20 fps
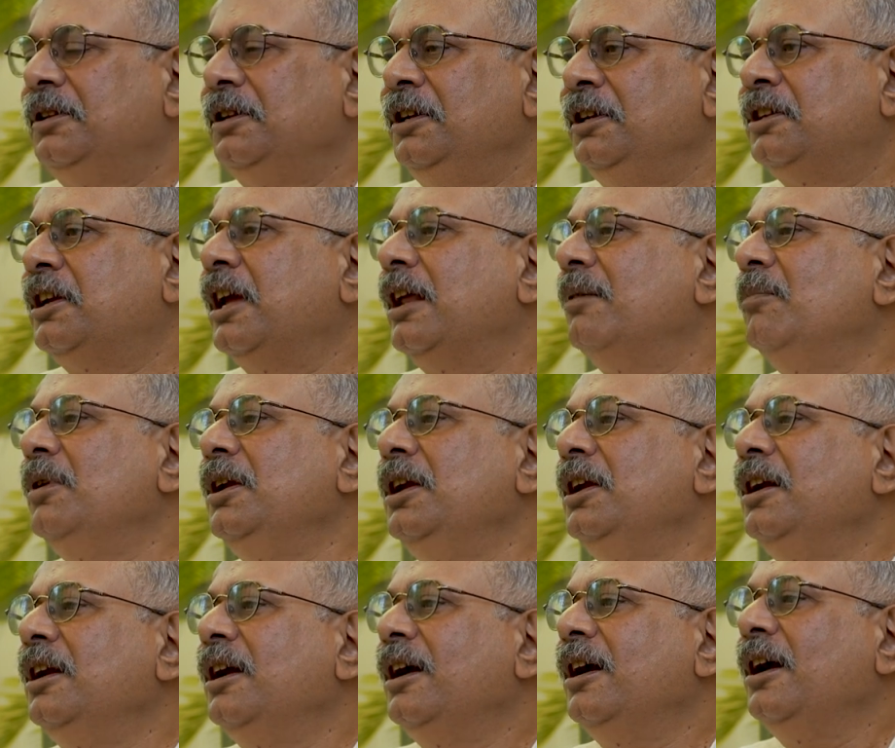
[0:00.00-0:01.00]
it can
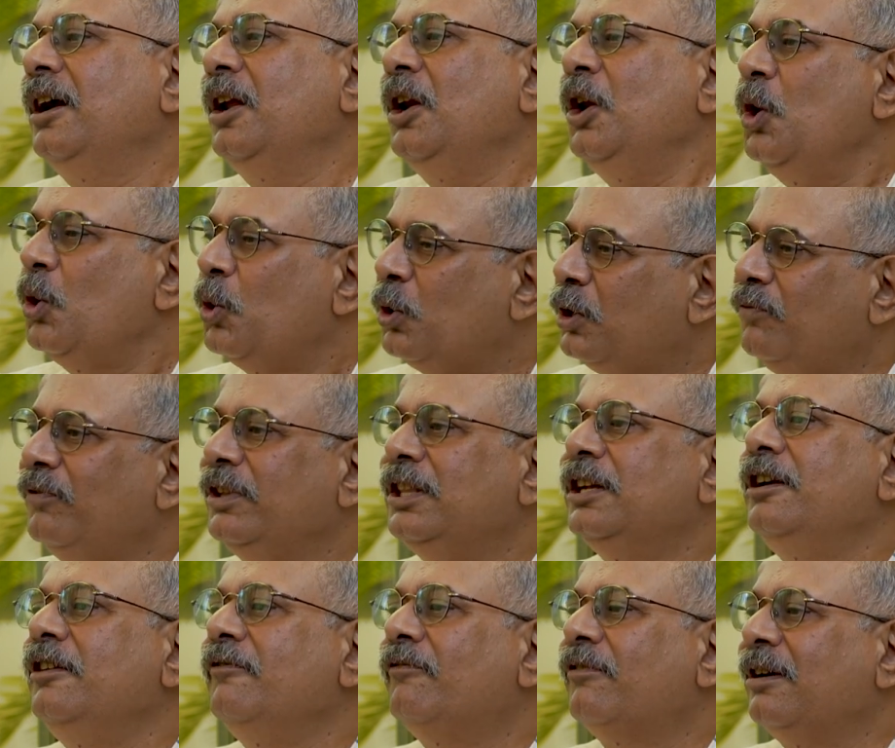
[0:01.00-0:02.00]
be looked with
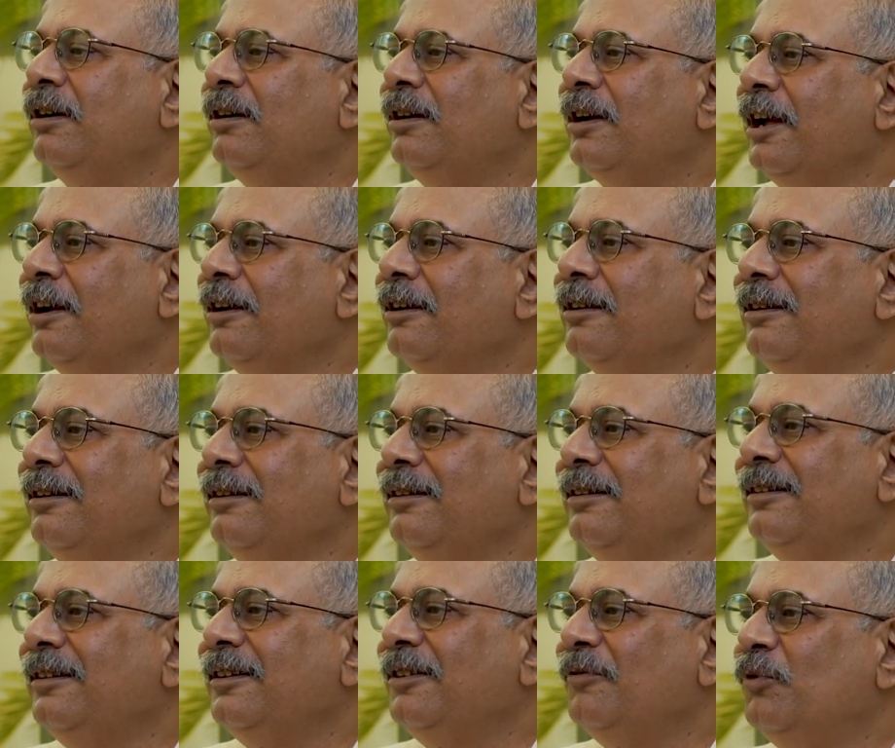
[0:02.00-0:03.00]
a different angle,
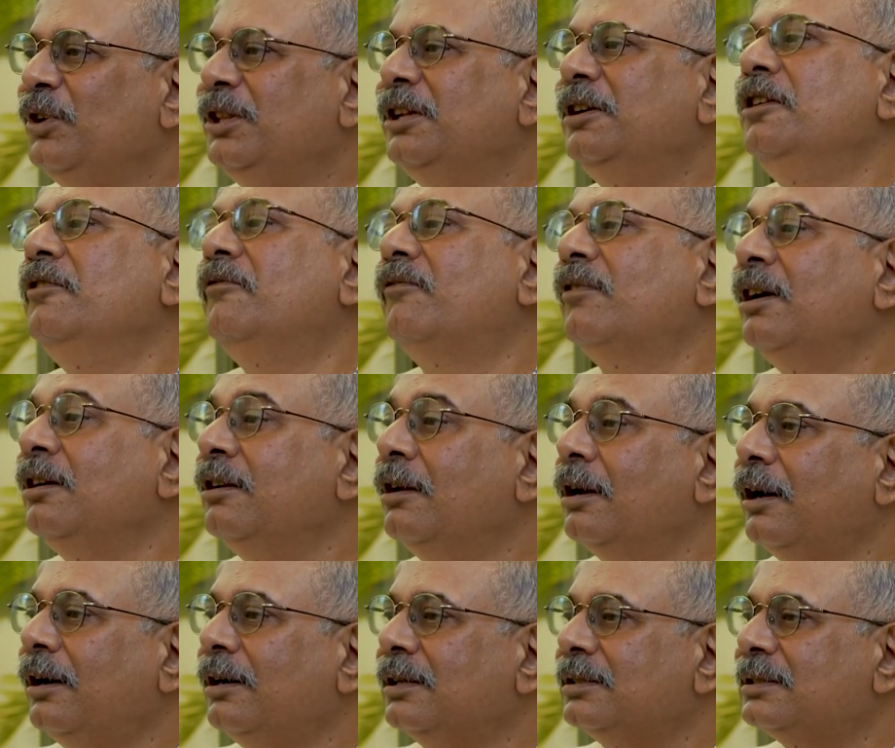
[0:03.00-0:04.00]
with a different
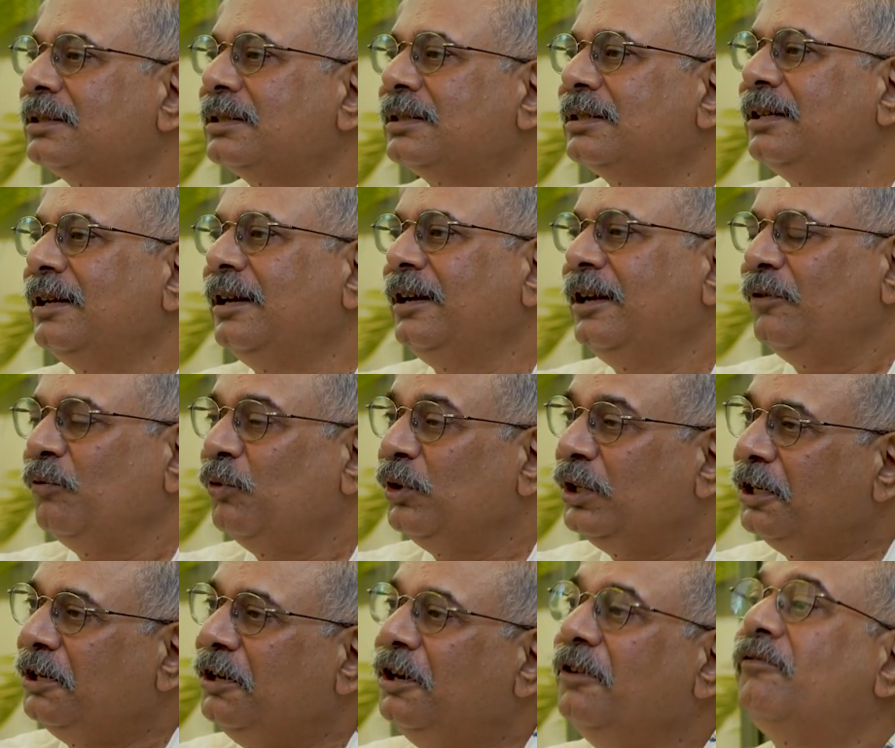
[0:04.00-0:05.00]
glass,
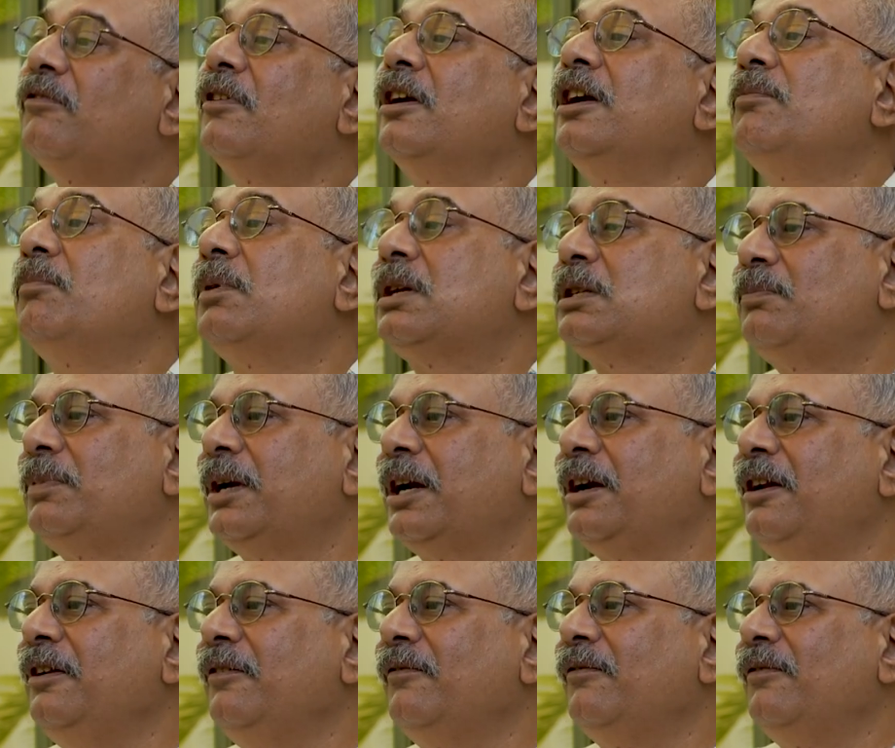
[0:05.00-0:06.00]
with a different
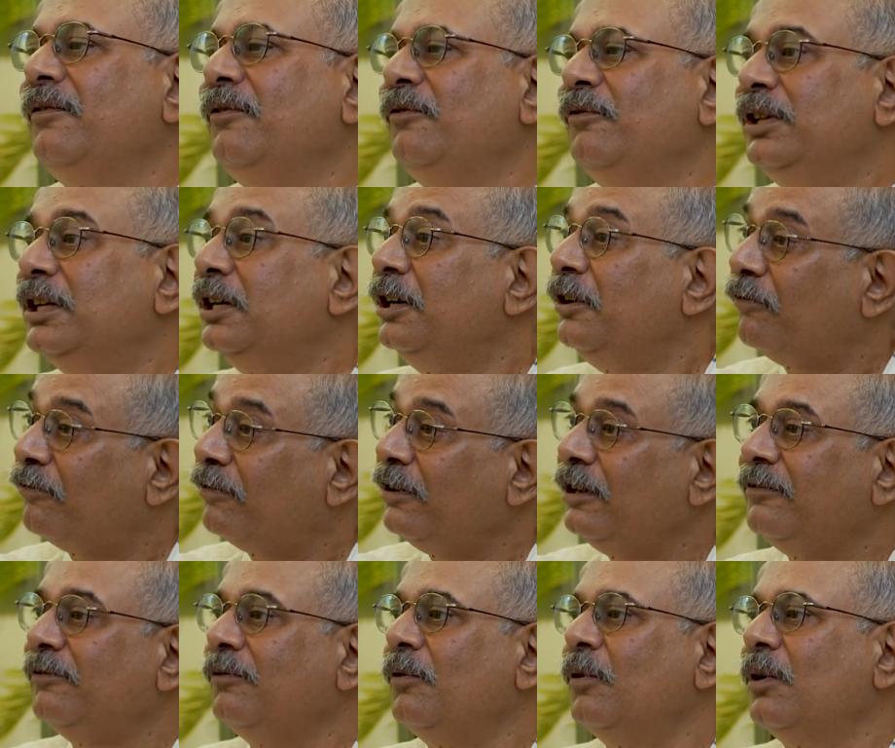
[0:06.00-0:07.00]
perspective, with a
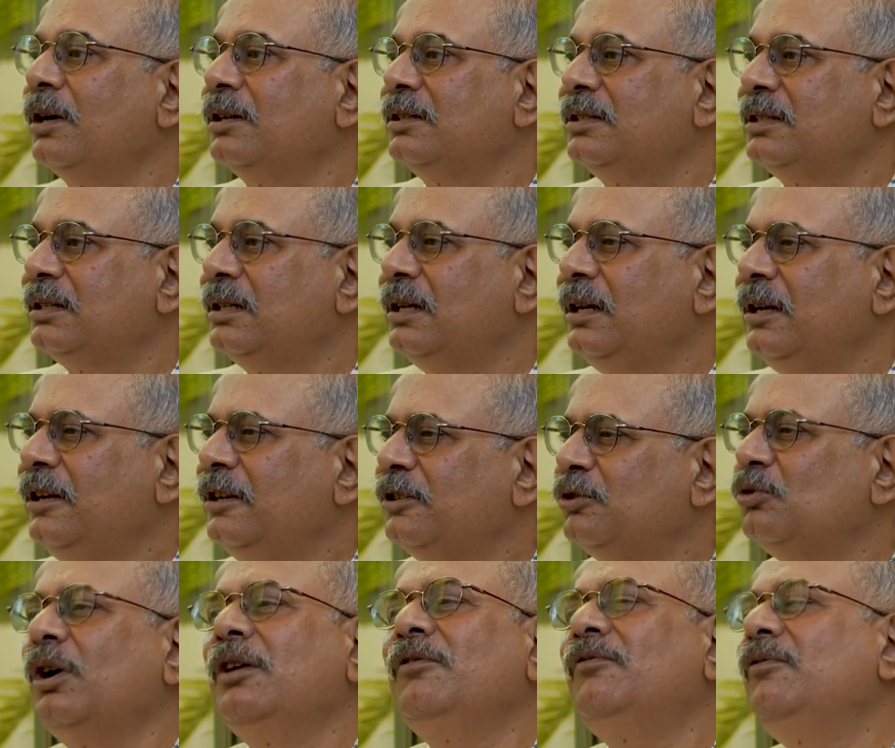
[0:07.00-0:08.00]
different focus.
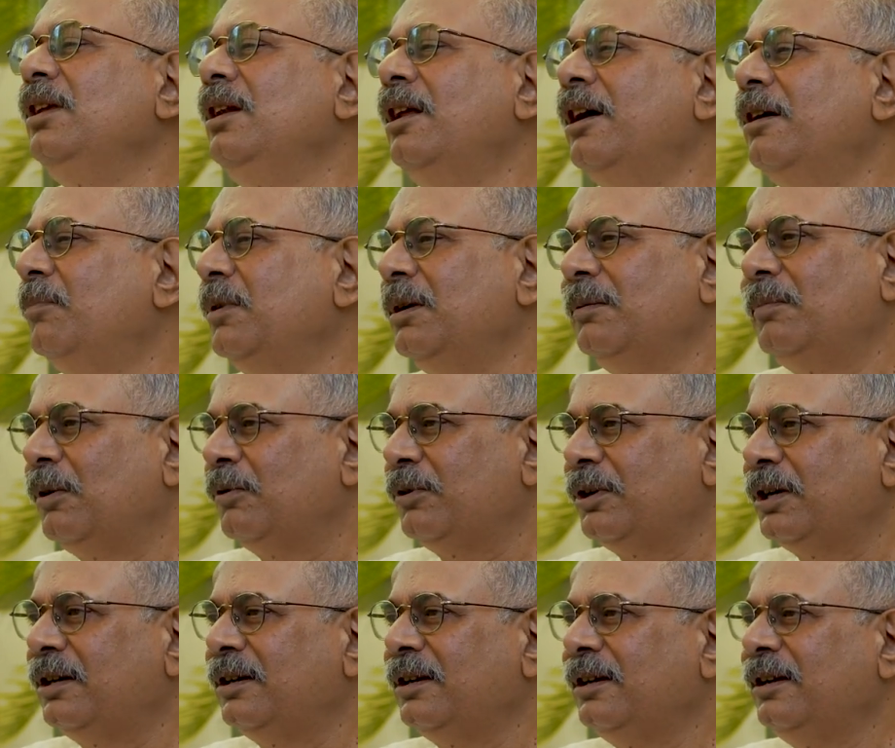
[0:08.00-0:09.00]
So I feel happy
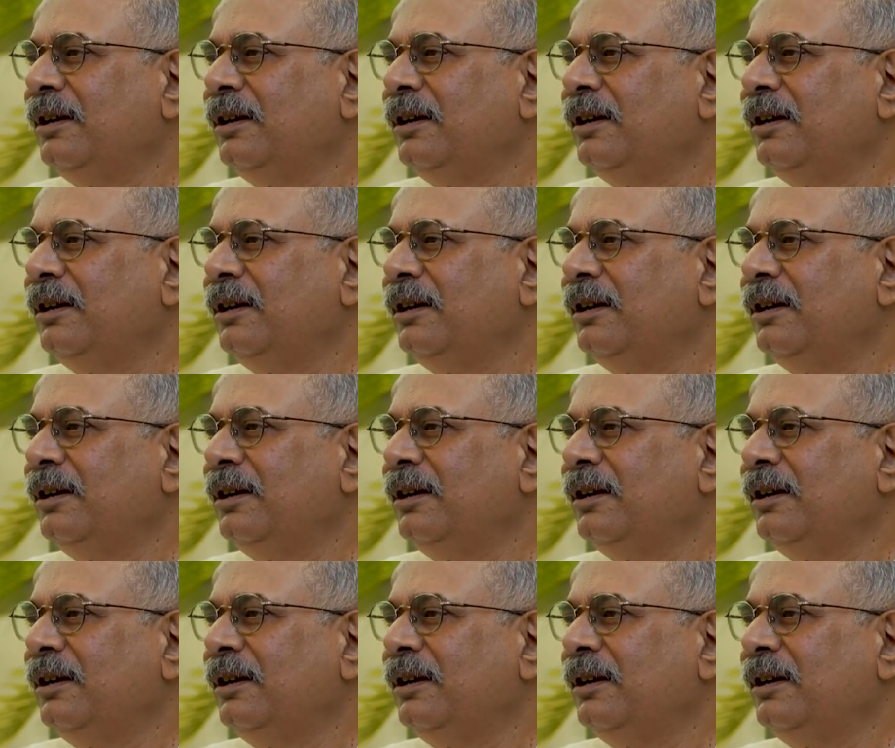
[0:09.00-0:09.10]
about it.